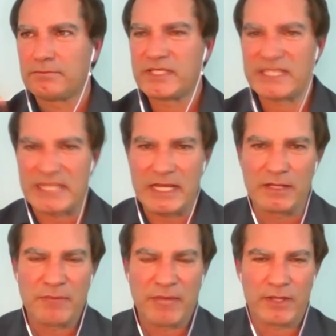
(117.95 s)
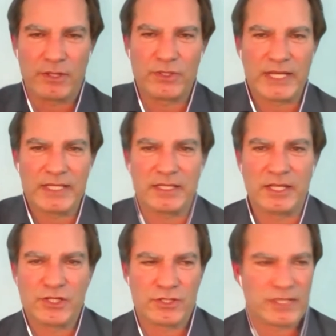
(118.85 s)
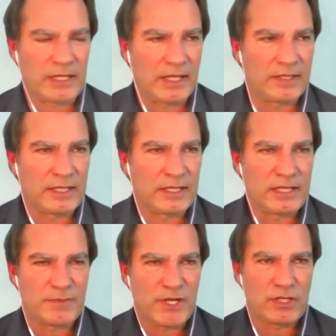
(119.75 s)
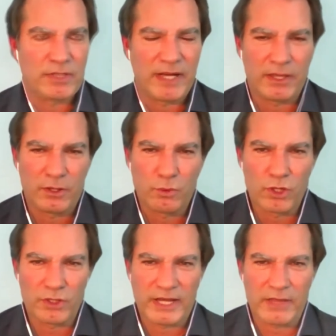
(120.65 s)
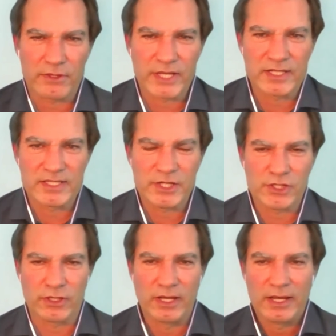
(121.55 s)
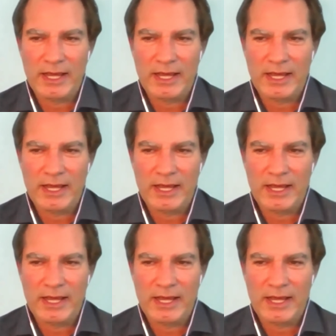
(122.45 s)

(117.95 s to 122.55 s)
seen by the United Nations and especially by the World Health Organization